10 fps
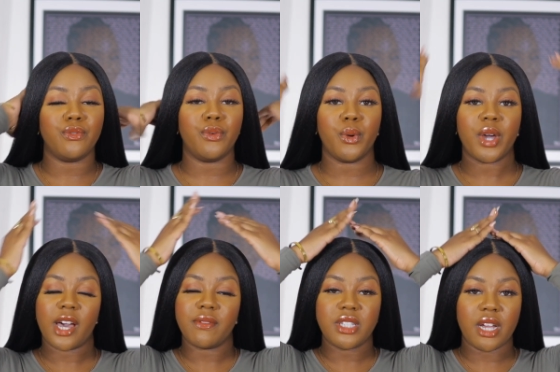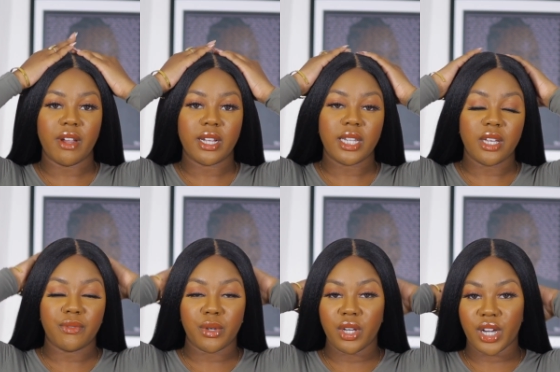Vogue. I have a direct link
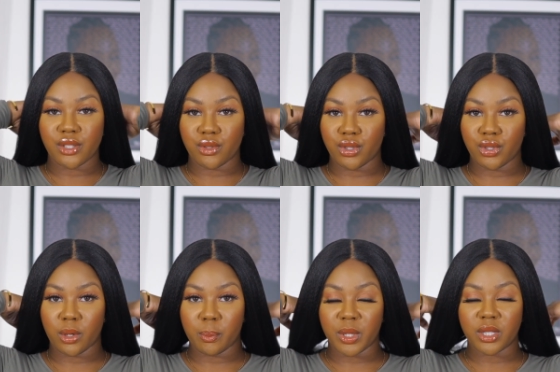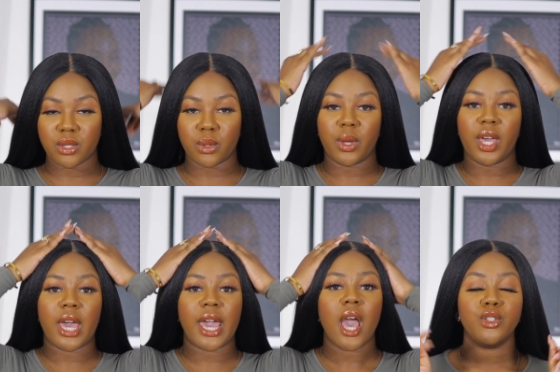for you guys to shop it,
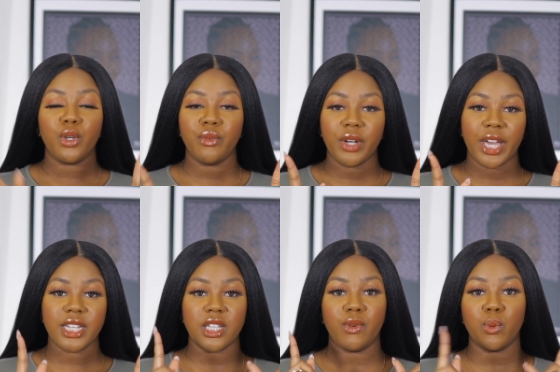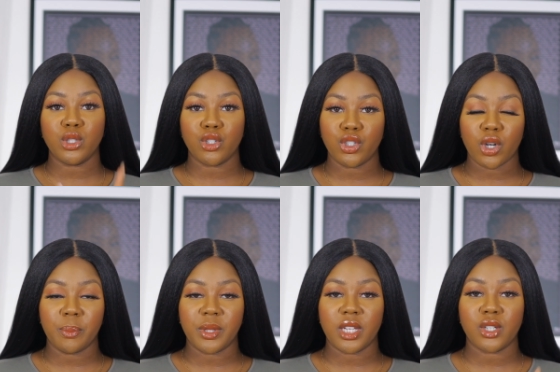okay? Don't forget, if you want to
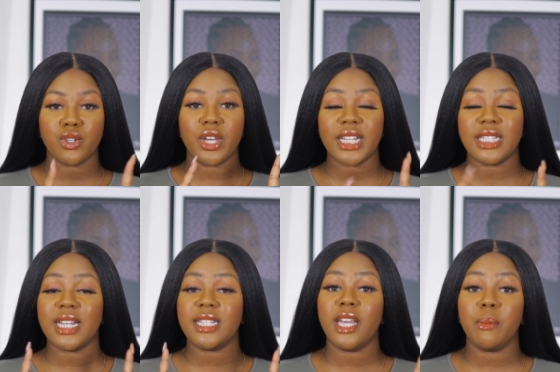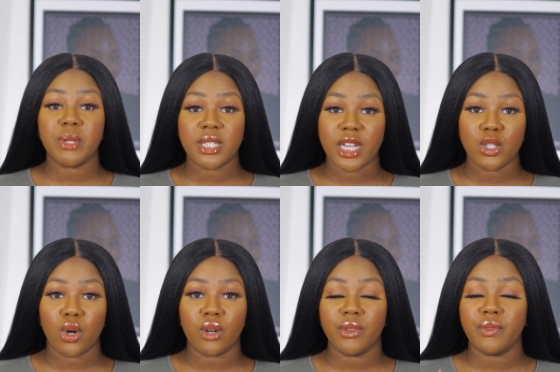shop this, you get it at 10%
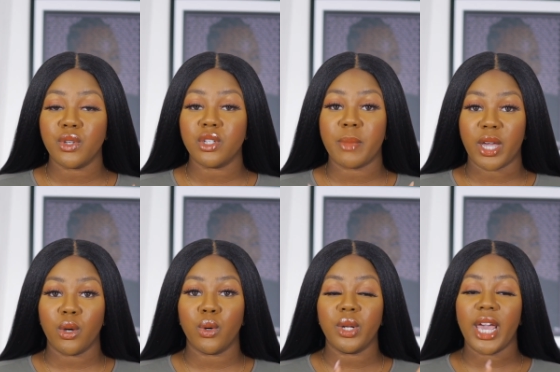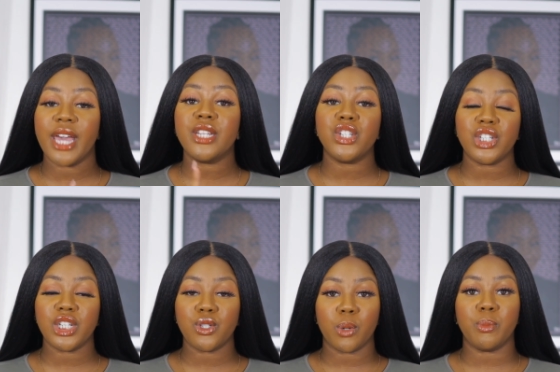off if you use my code
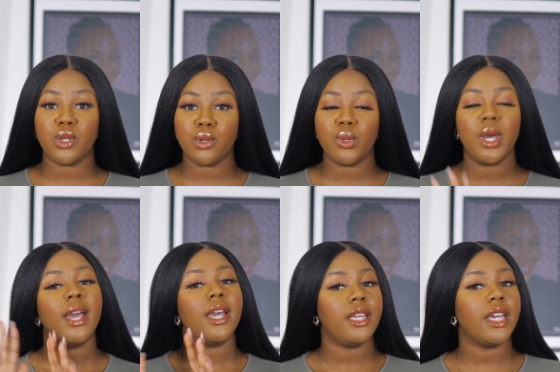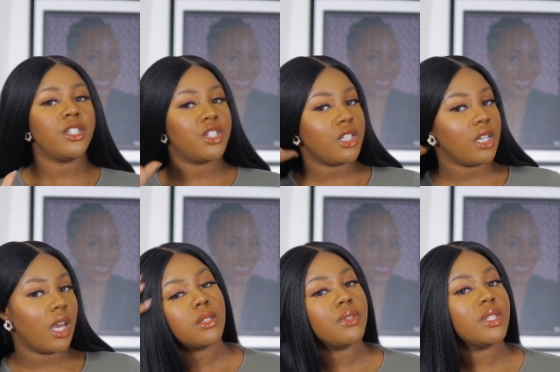NGWYEYCHI.
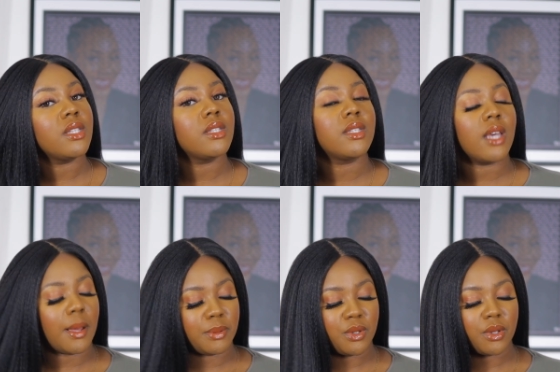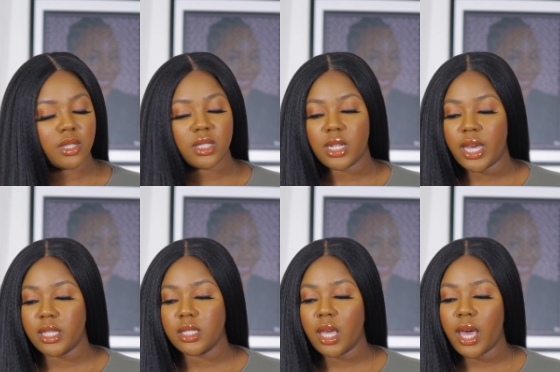So this is absolutely
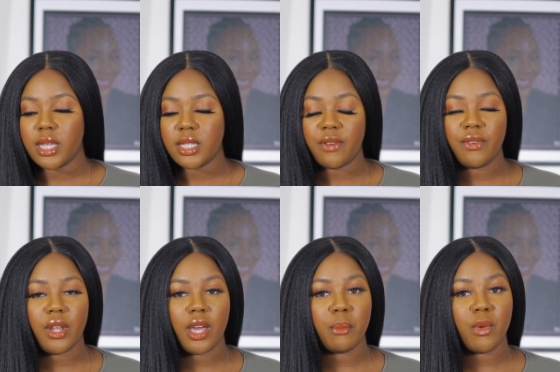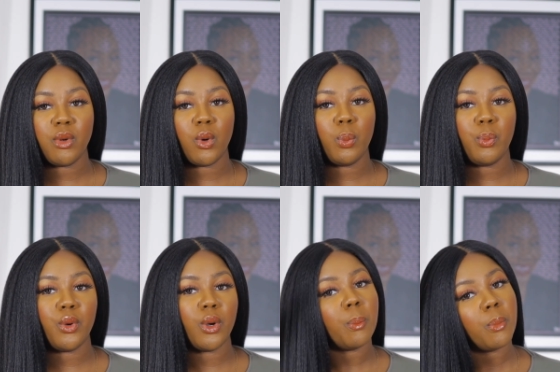nice, guys. I feel like I'm going to
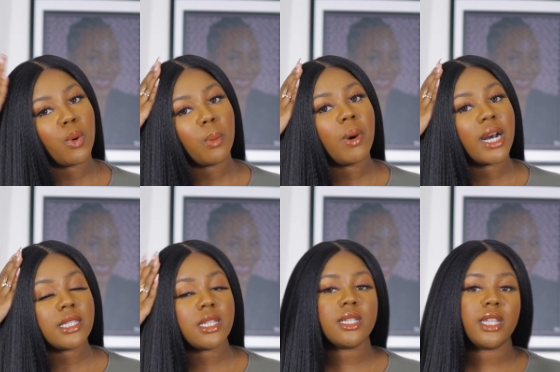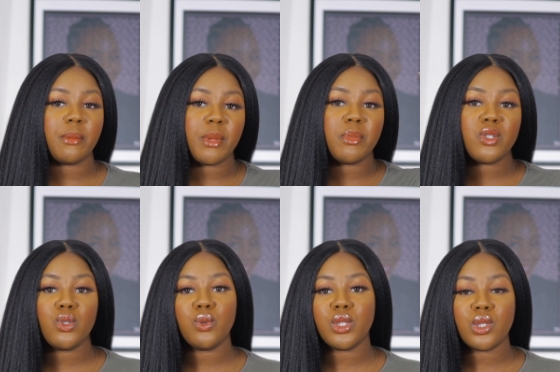open up more patterns, like maybe
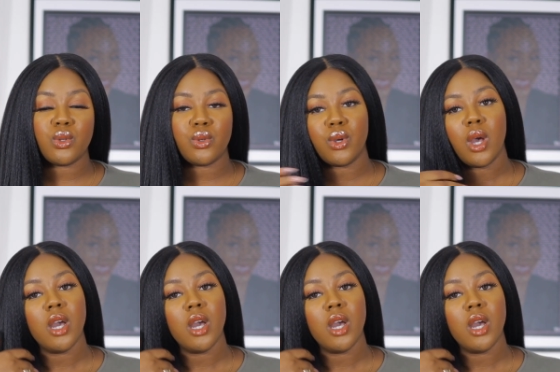do it to